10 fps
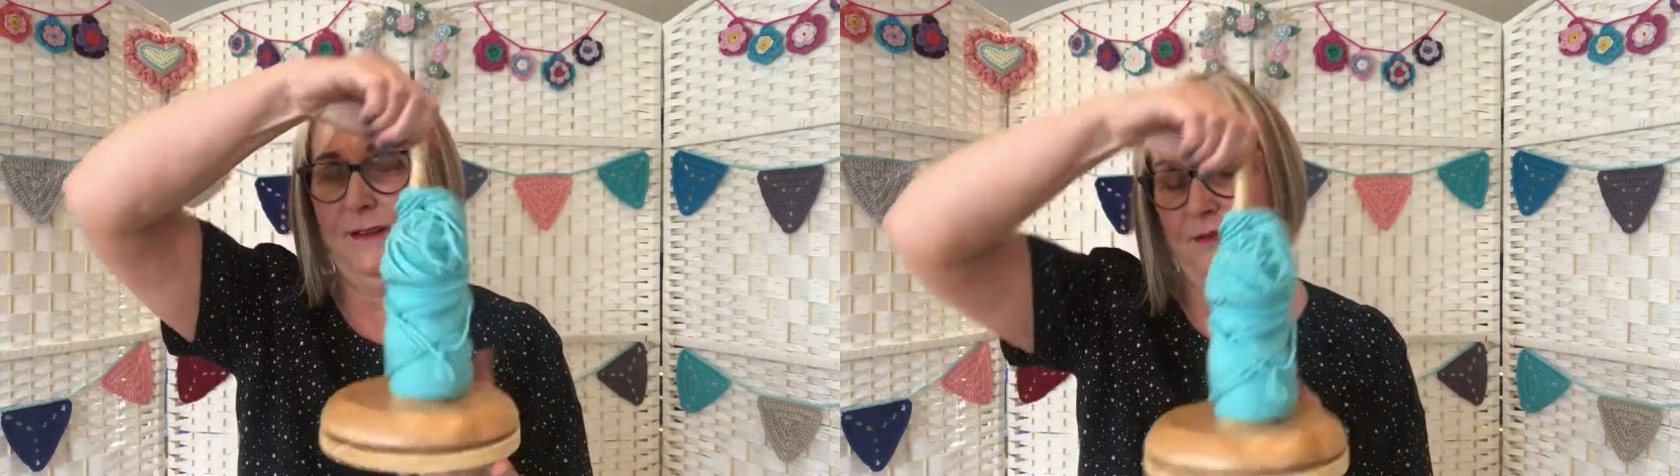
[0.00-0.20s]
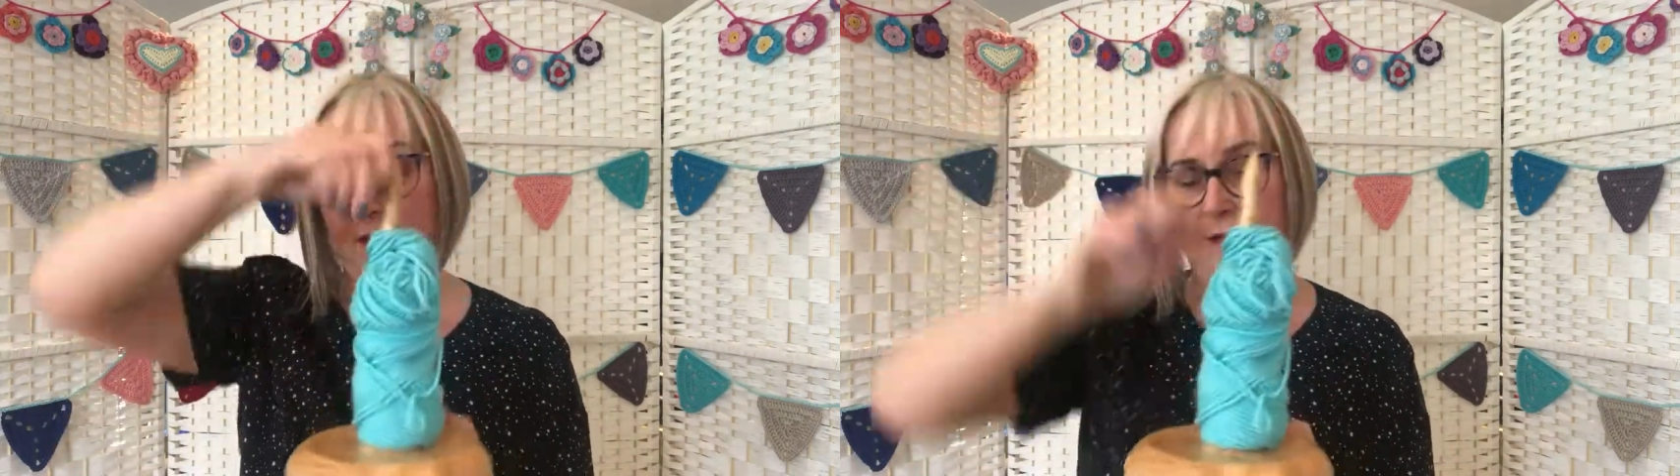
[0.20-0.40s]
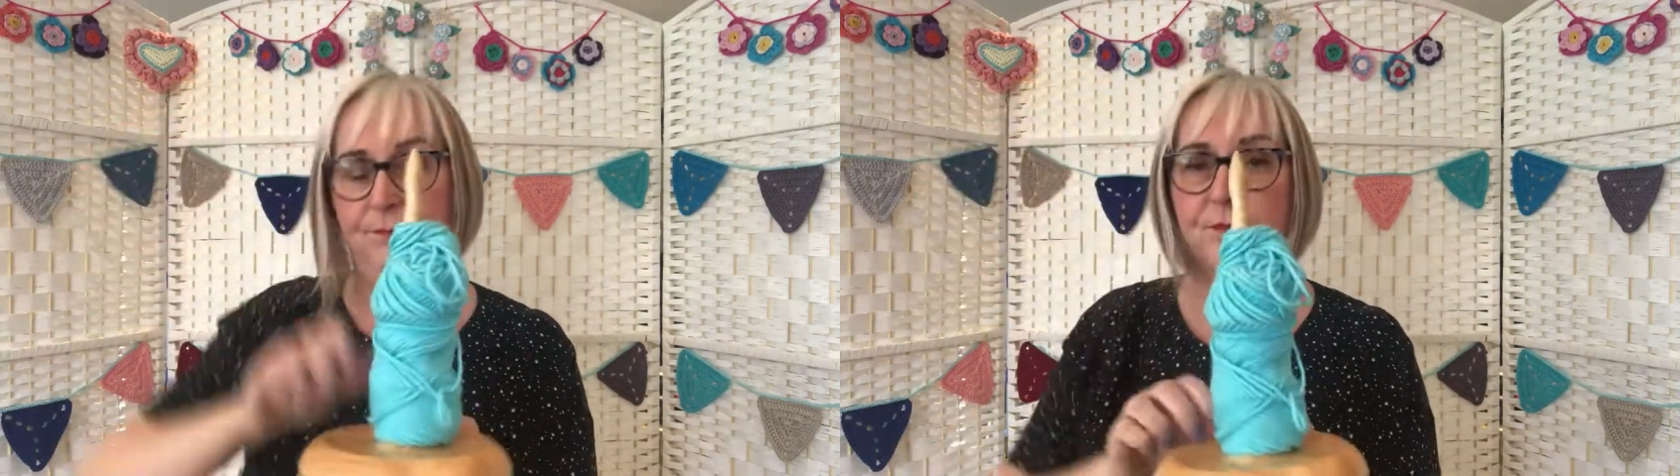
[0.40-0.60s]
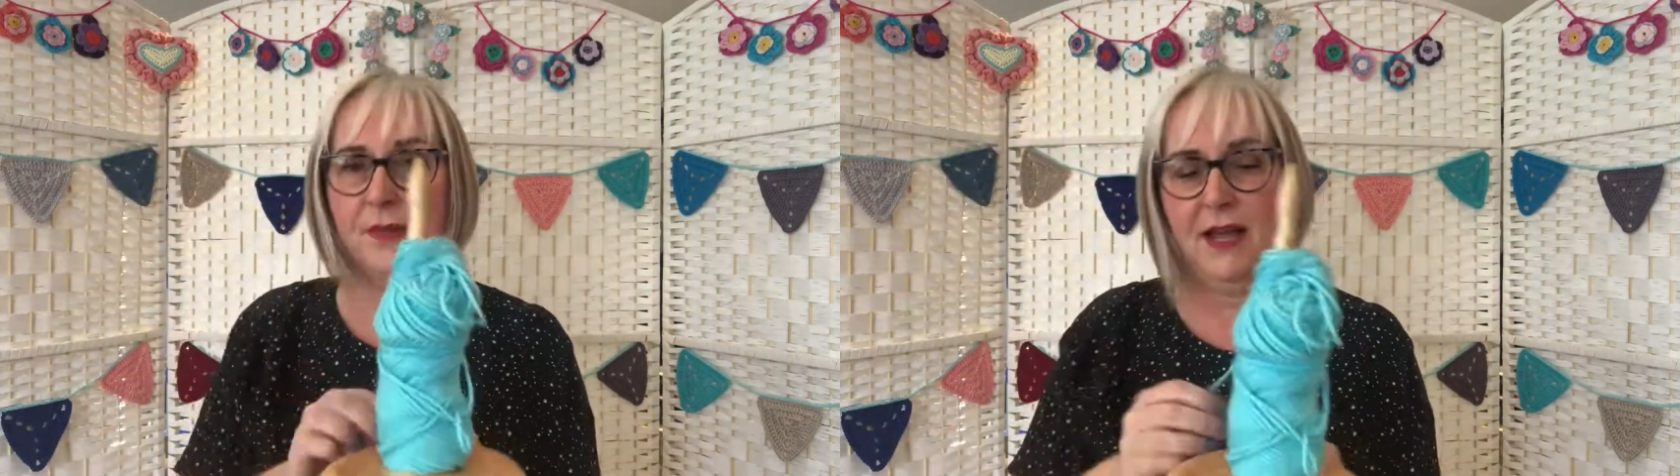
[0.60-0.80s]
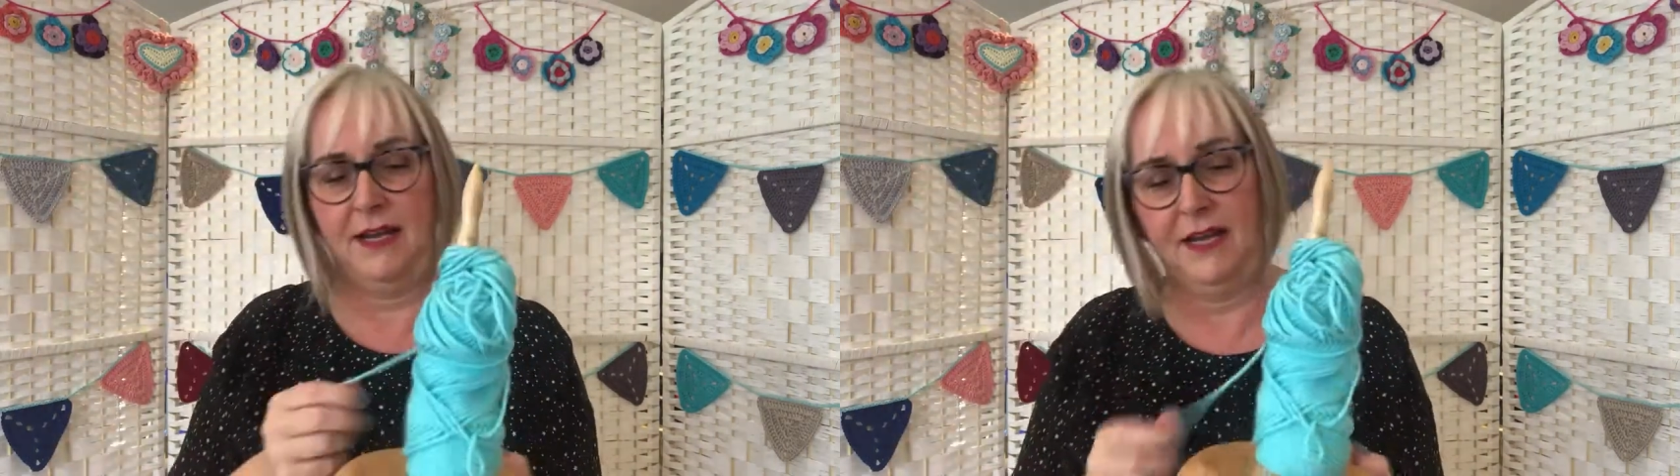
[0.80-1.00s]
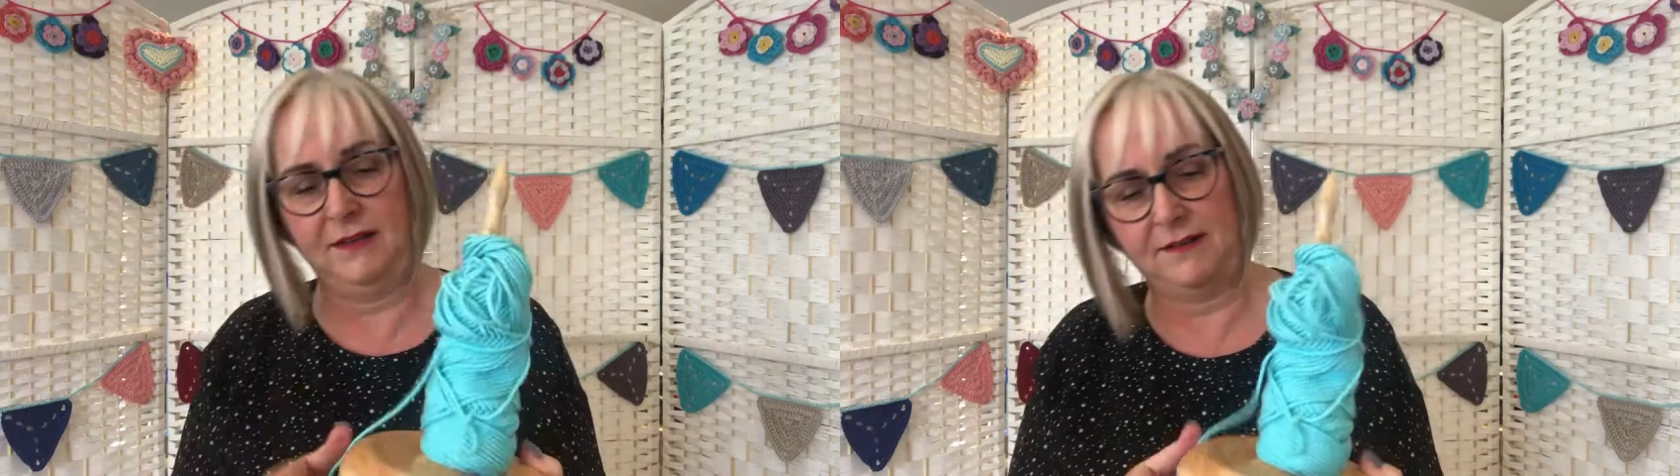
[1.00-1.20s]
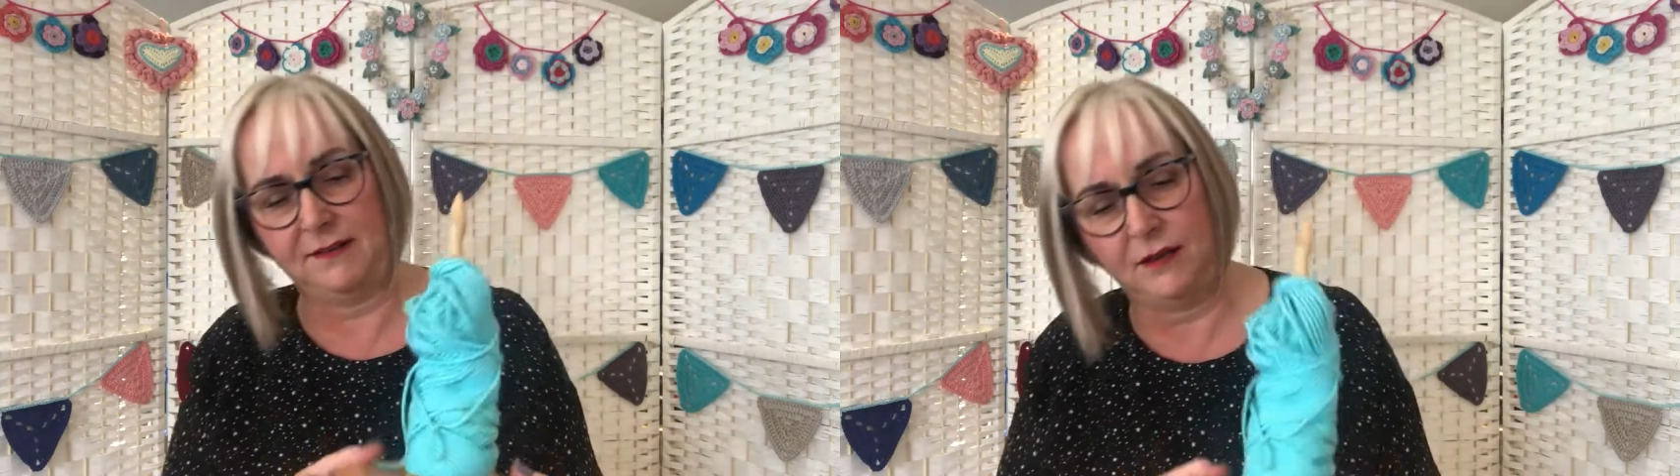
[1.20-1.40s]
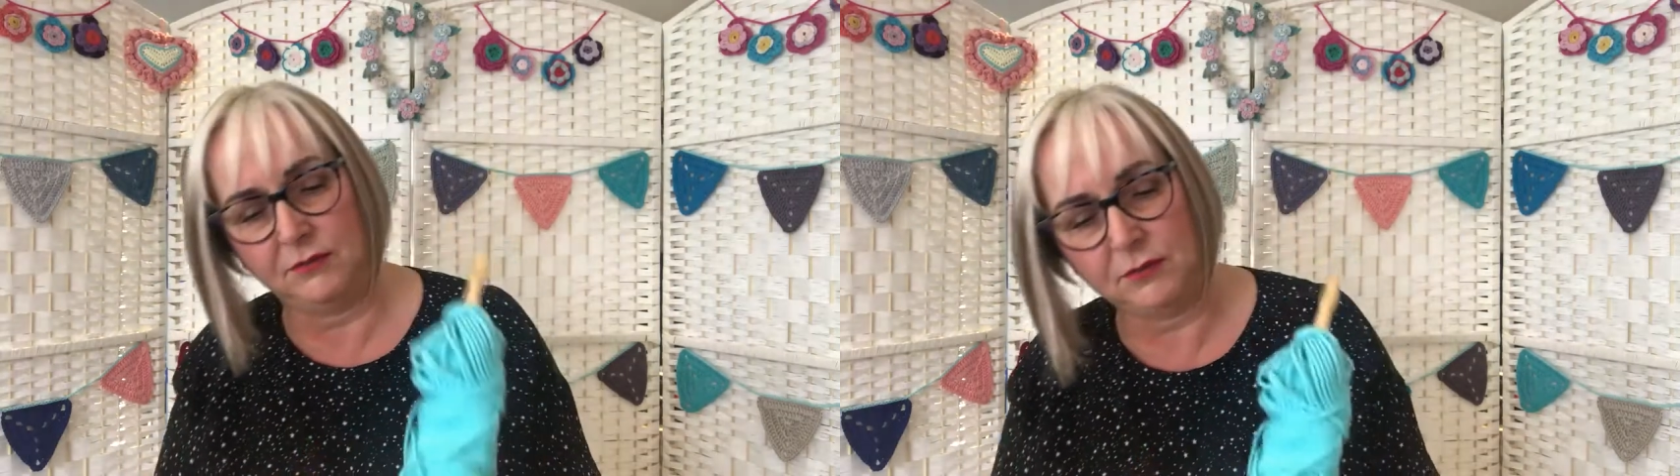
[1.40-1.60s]
Right, and
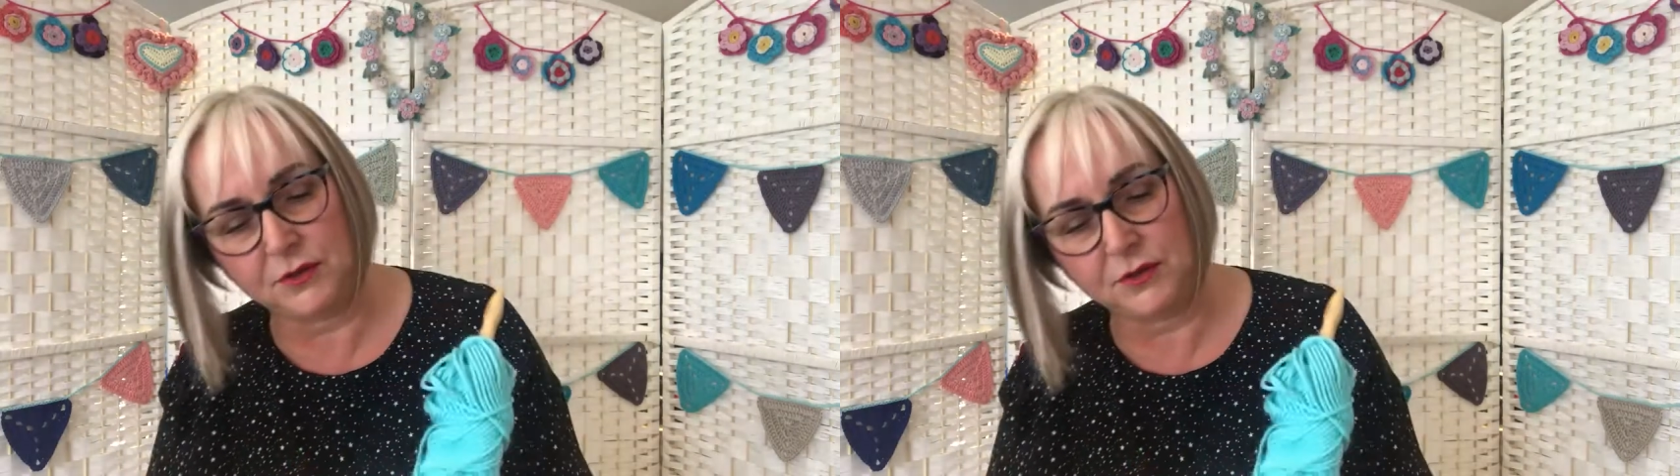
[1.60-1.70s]
I'll